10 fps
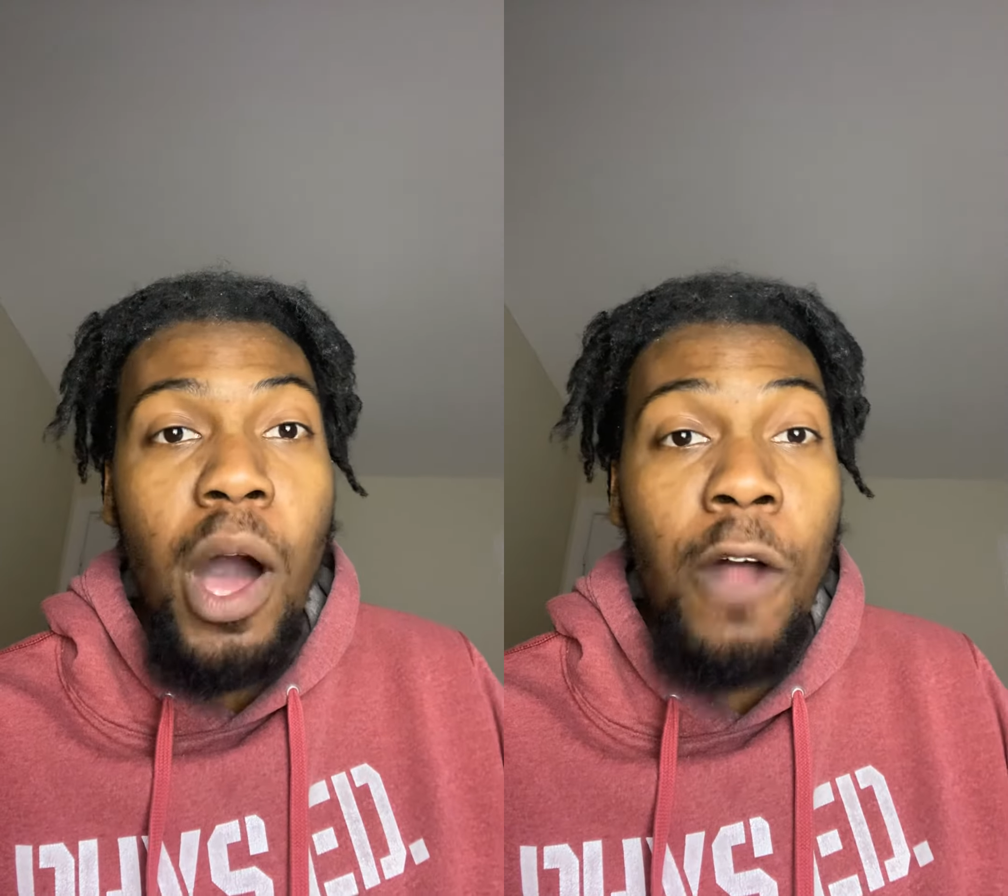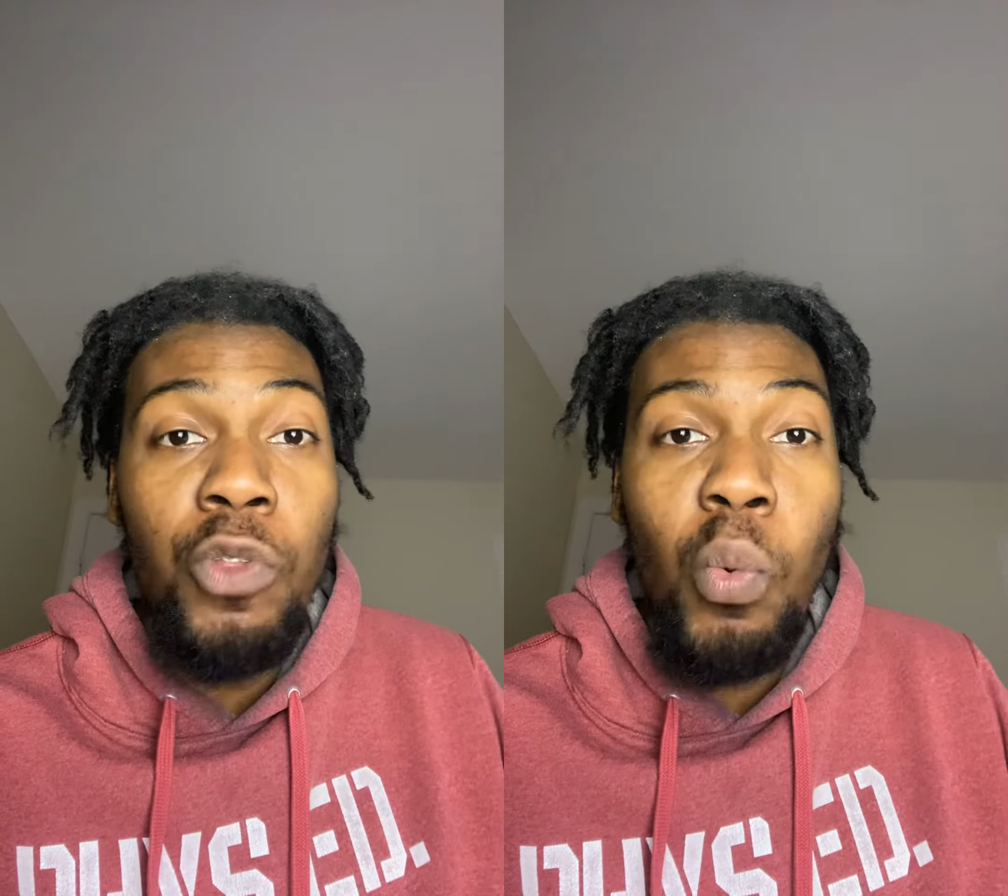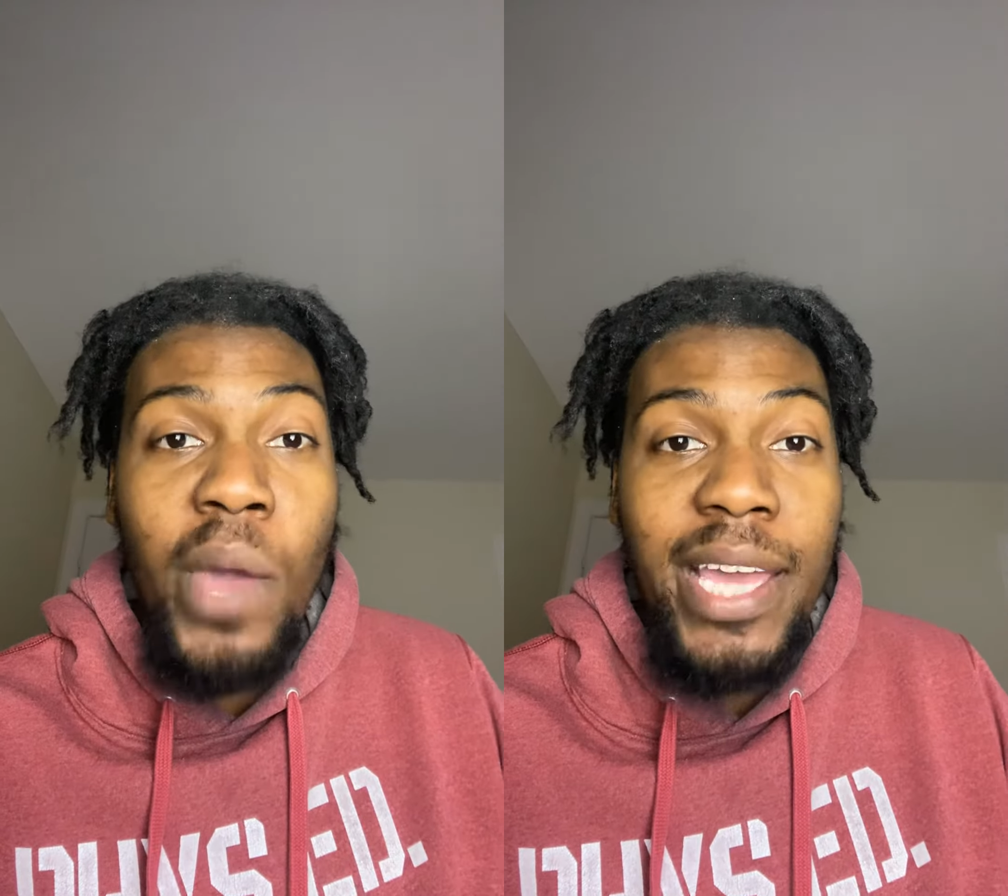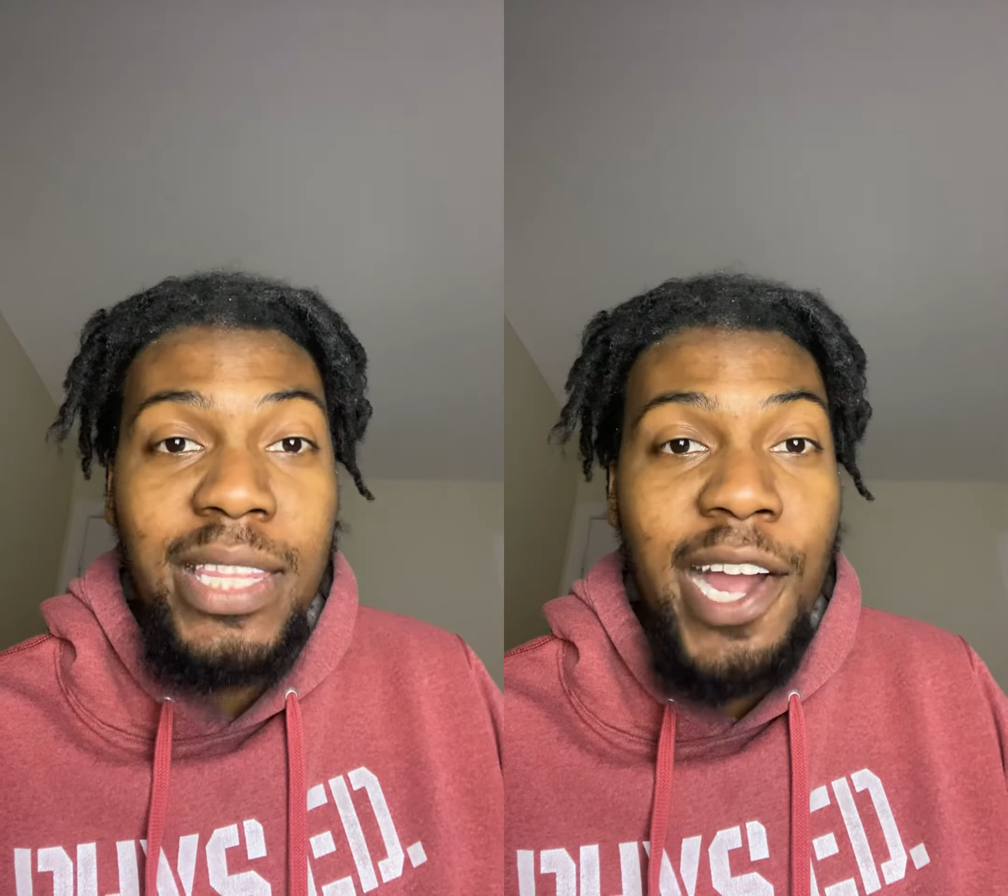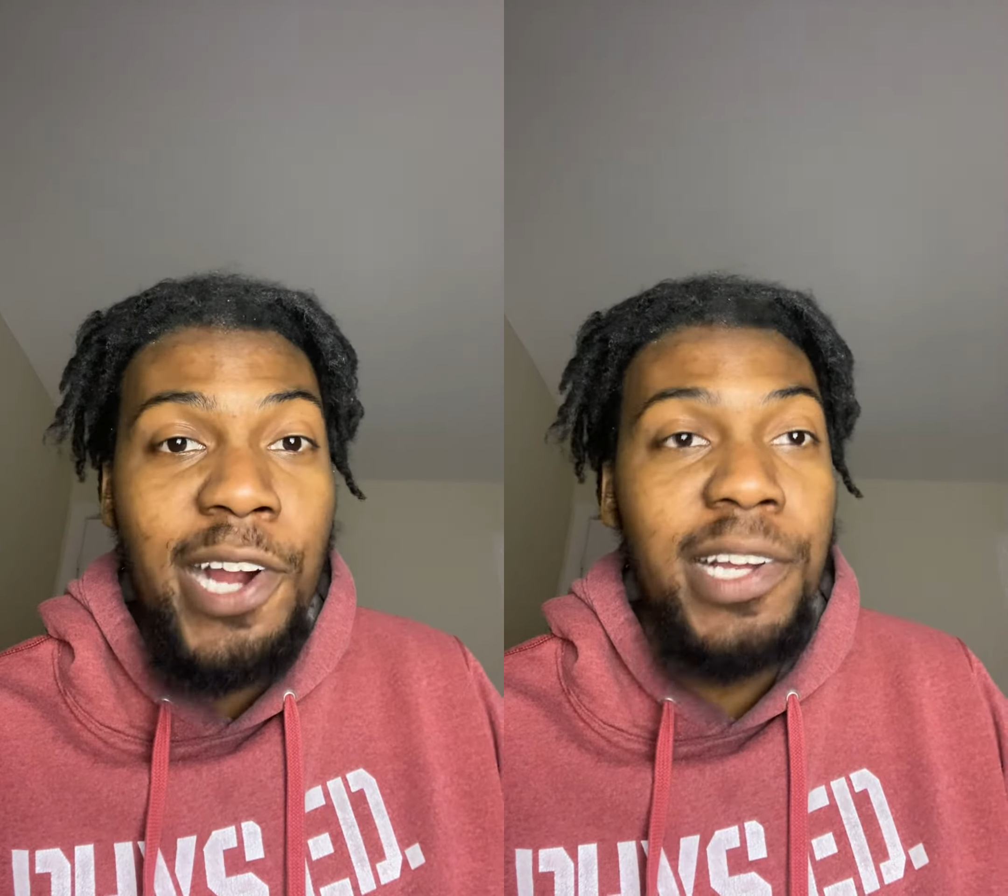on the wing
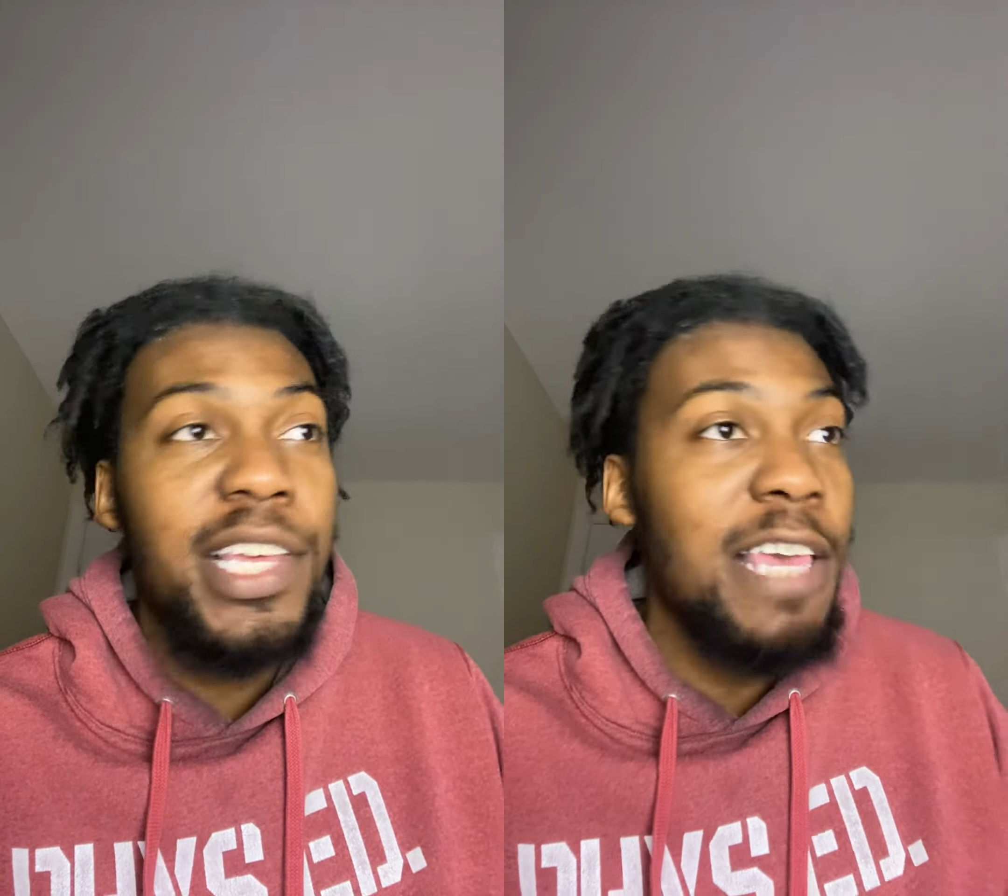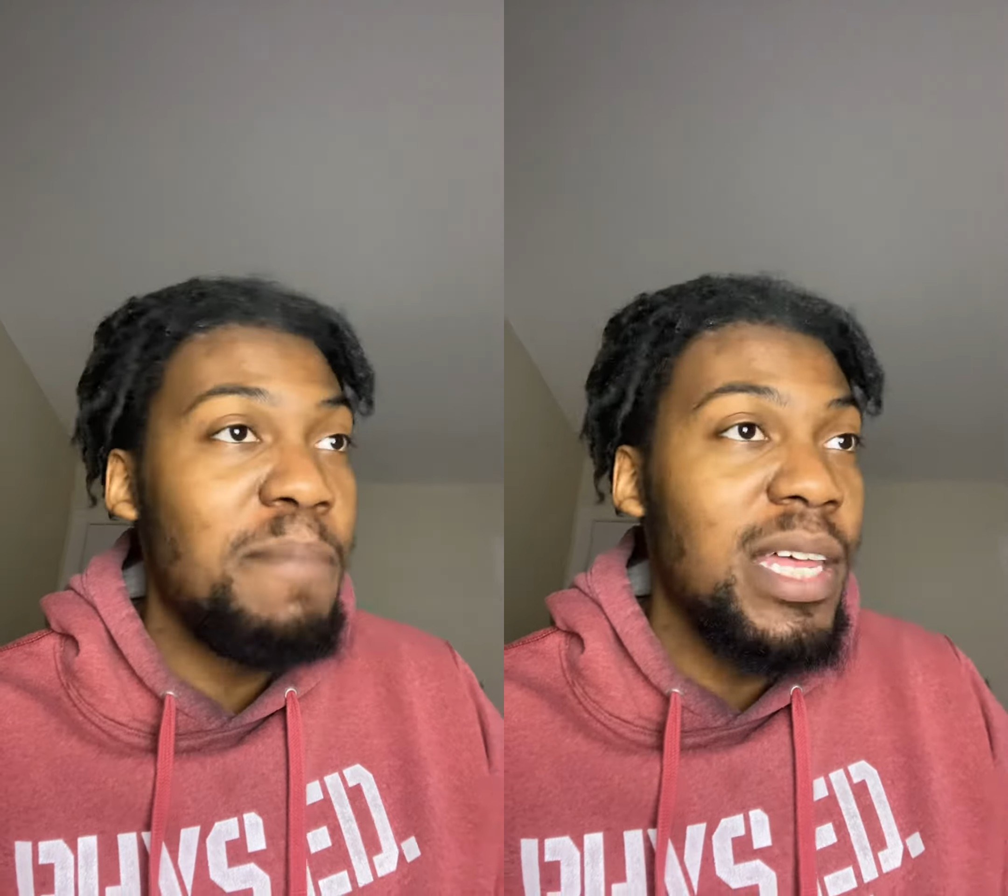there, keep